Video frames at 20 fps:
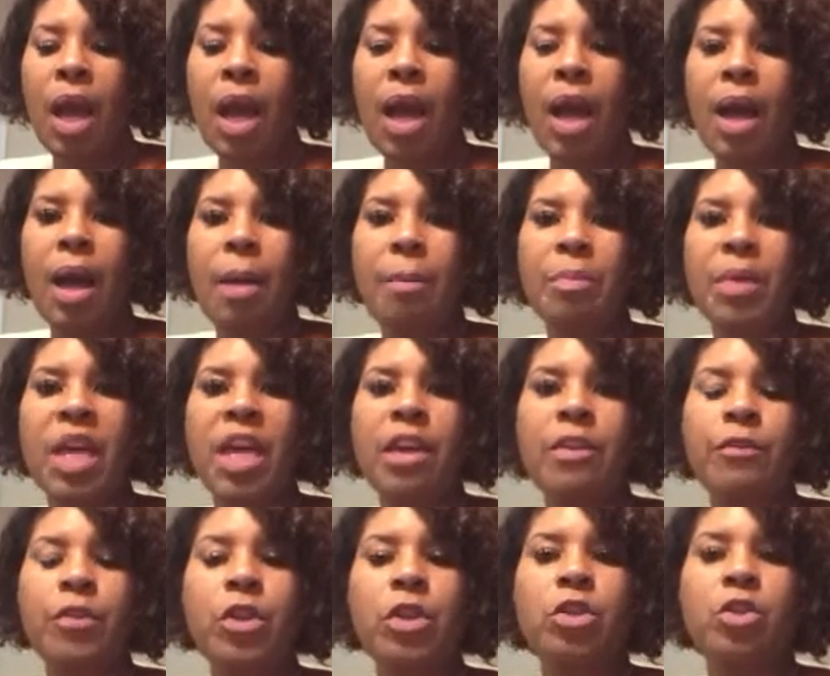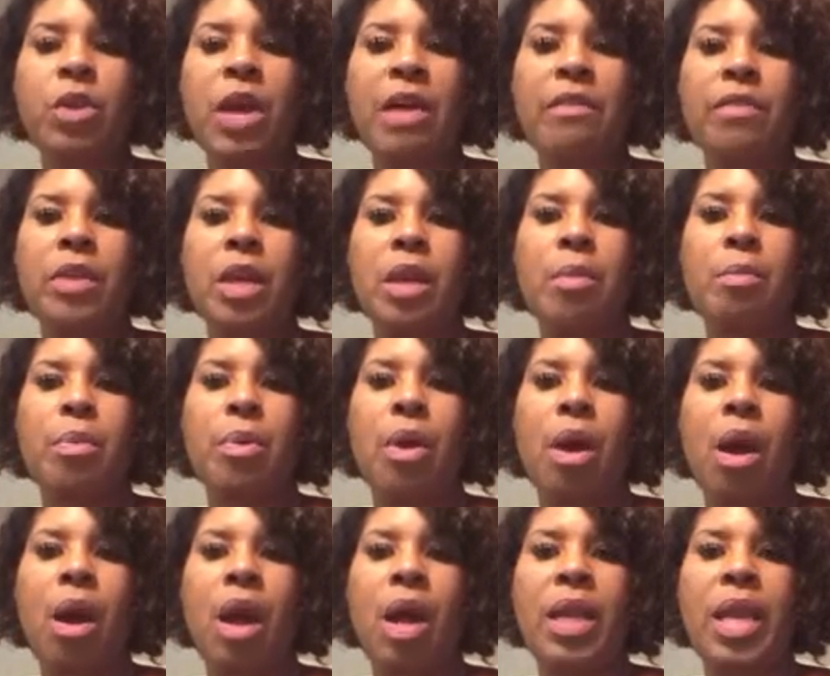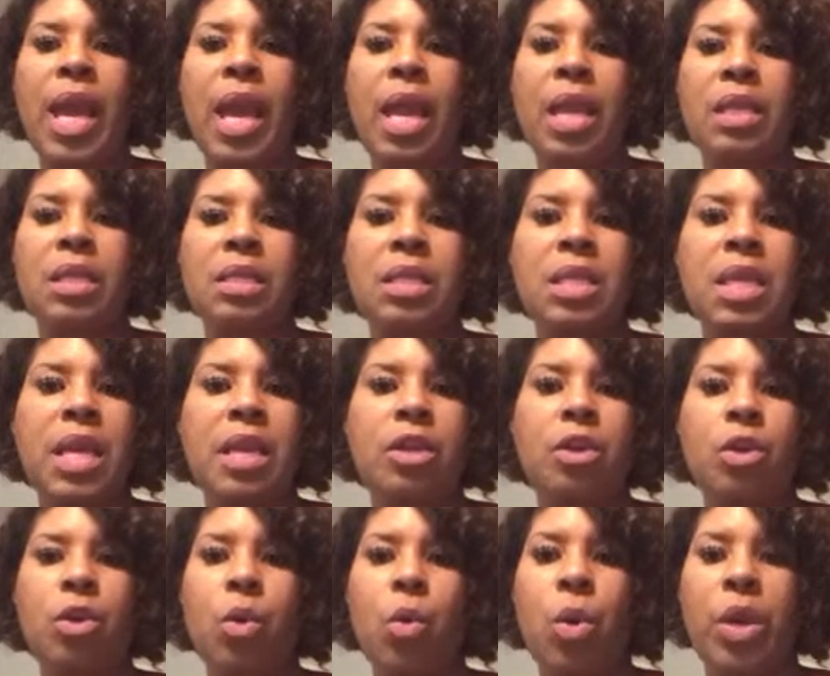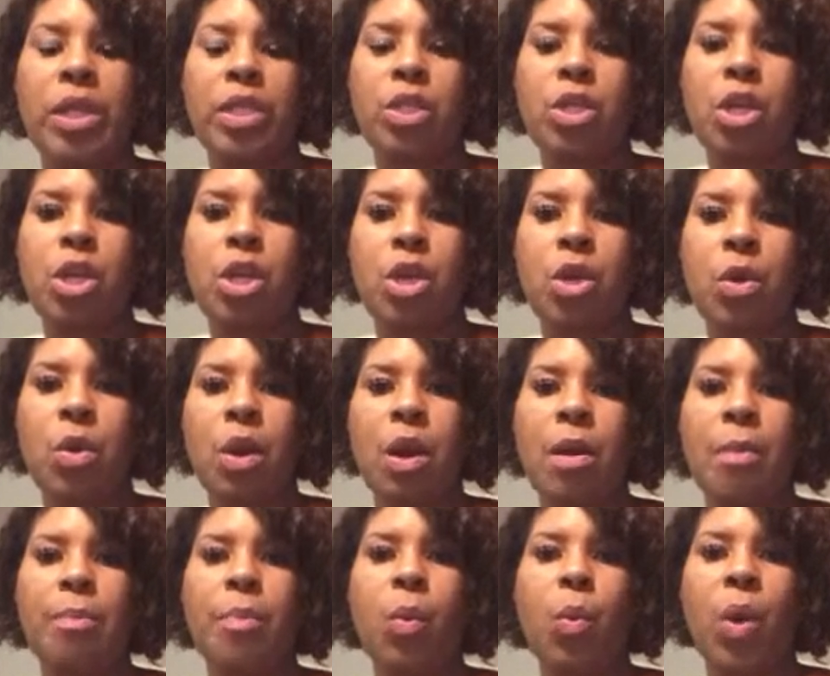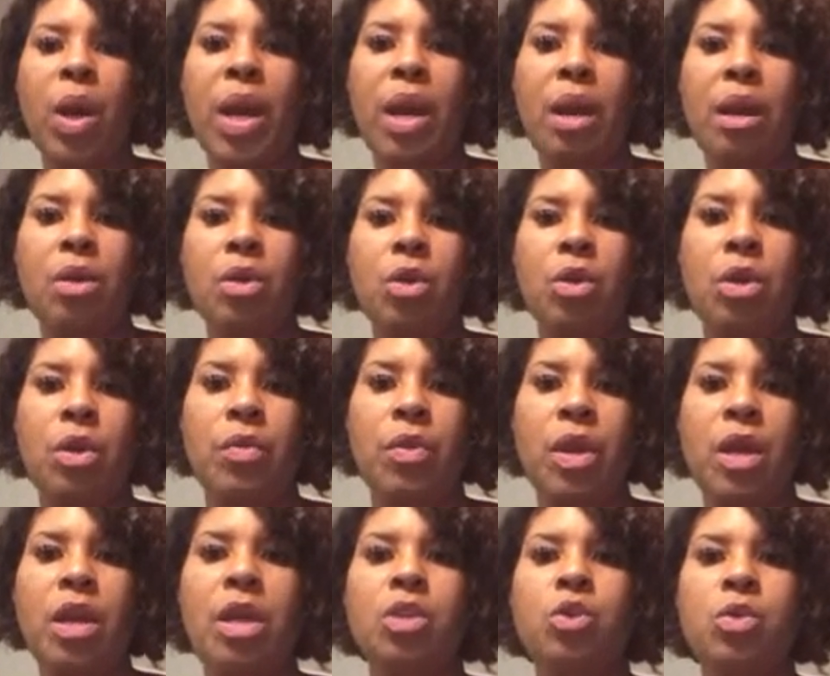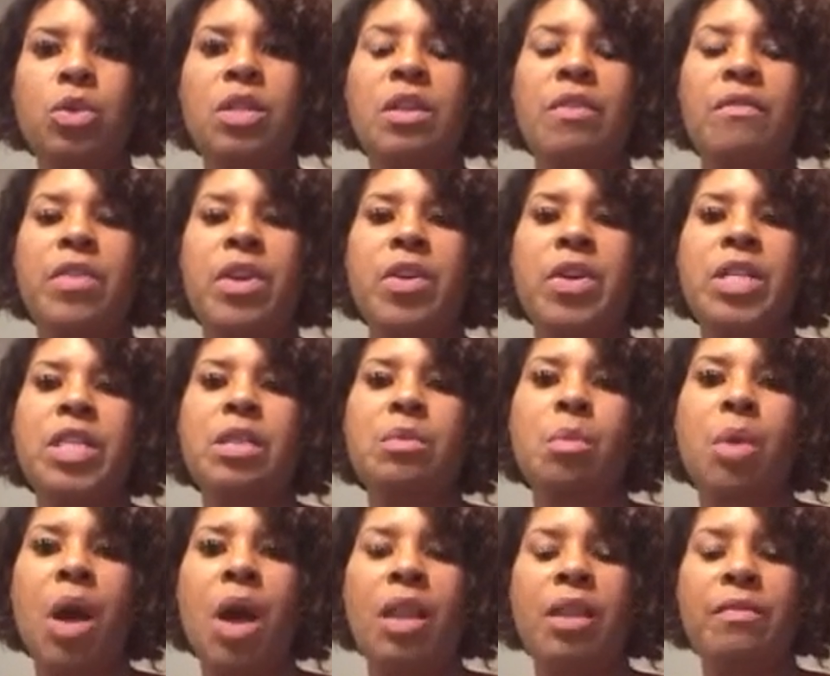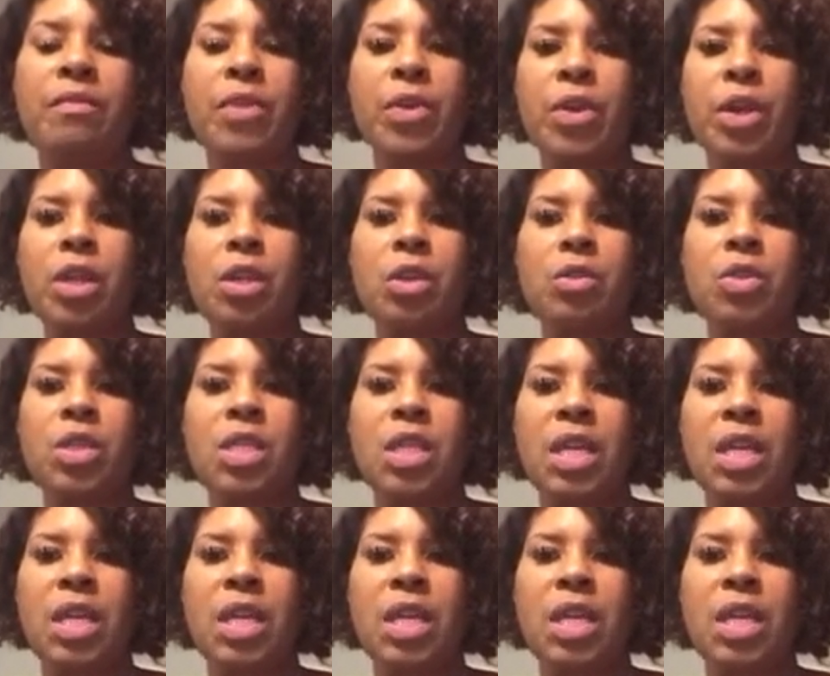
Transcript: If you're traveling abroad and say you're going to Europe where, the countries are very small and very close